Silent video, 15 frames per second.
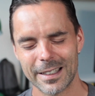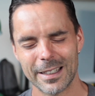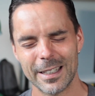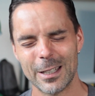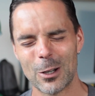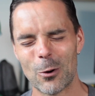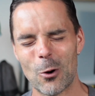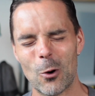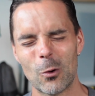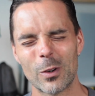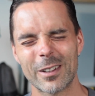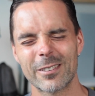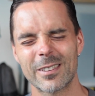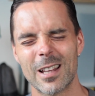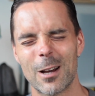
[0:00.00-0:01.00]
you know, all
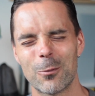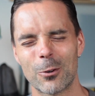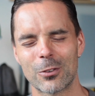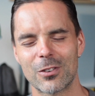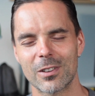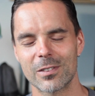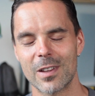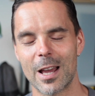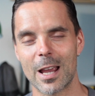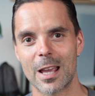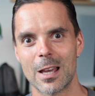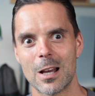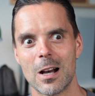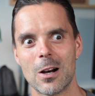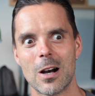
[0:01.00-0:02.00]
this stuff was just
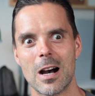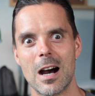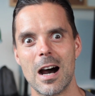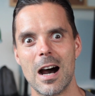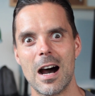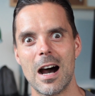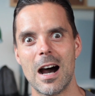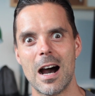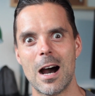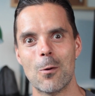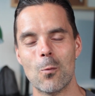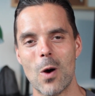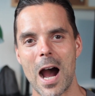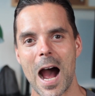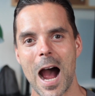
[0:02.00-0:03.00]
like,
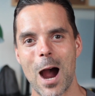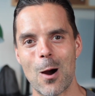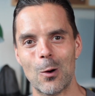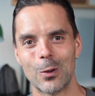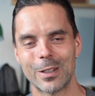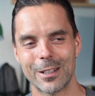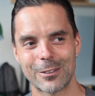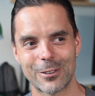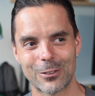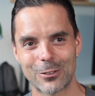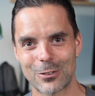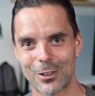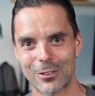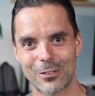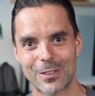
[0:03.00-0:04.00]
wow, this is
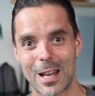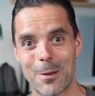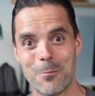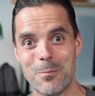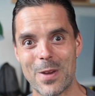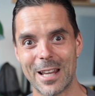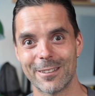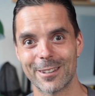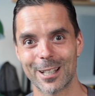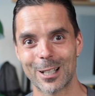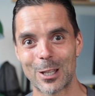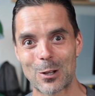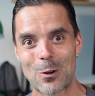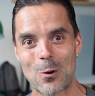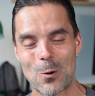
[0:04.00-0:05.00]
just
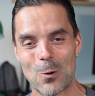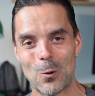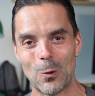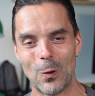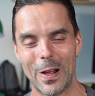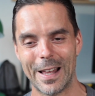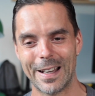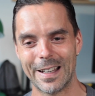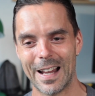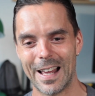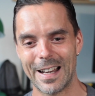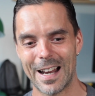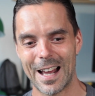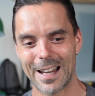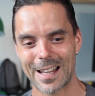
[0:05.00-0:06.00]
amazingly cool, and
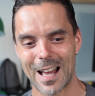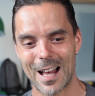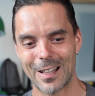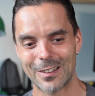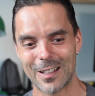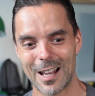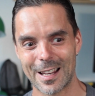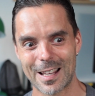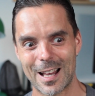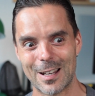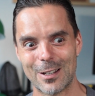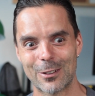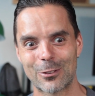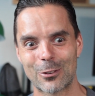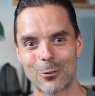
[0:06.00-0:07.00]
I
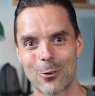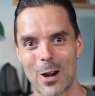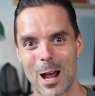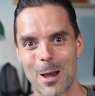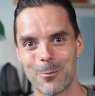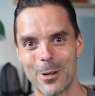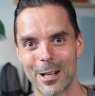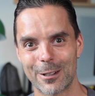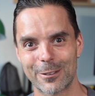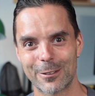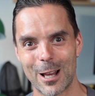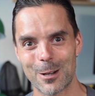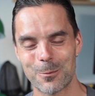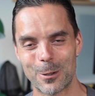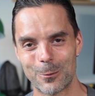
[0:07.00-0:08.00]
can't describe the
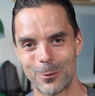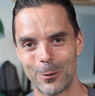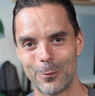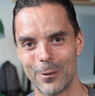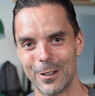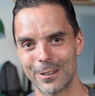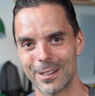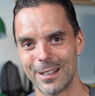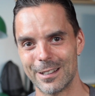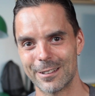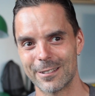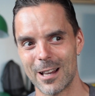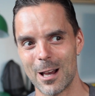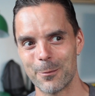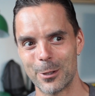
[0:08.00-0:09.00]
excitement we felt at the
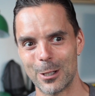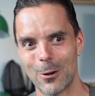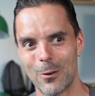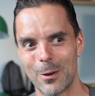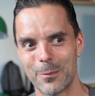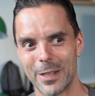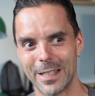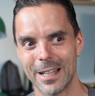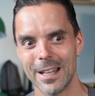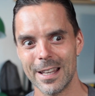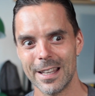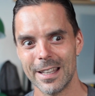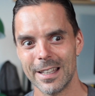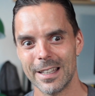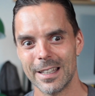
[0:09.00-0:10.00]
time, you know. I mean,
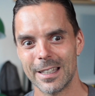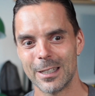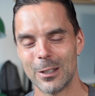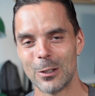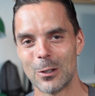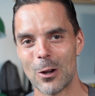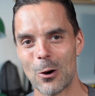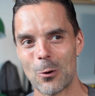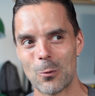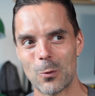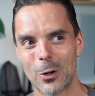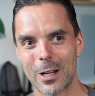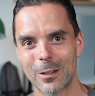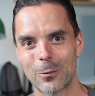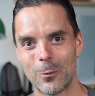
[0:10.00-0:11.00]
you know
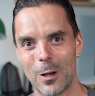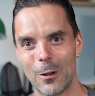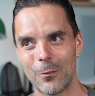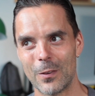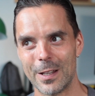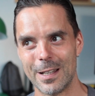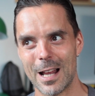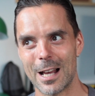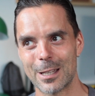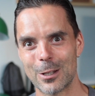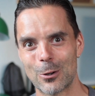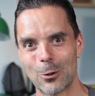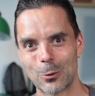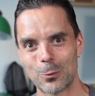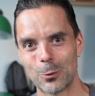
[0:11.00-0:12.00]
what a 12 and
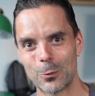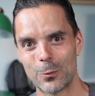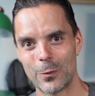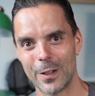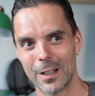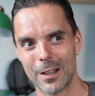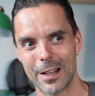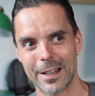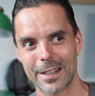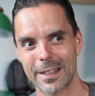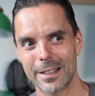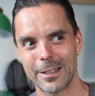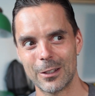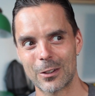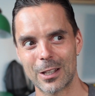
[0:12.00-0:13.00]
9-year-old would feel
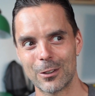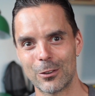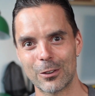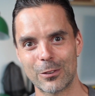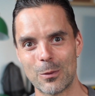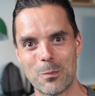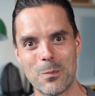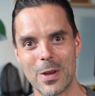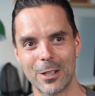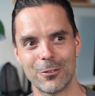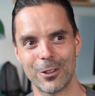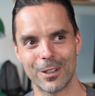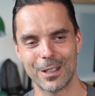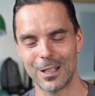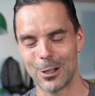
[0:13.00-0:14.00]
like. You can just
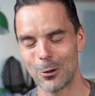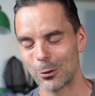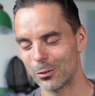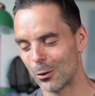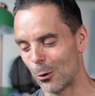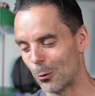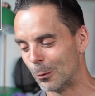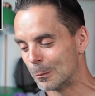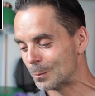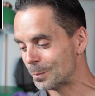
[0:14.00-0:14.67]
imagine, you know. So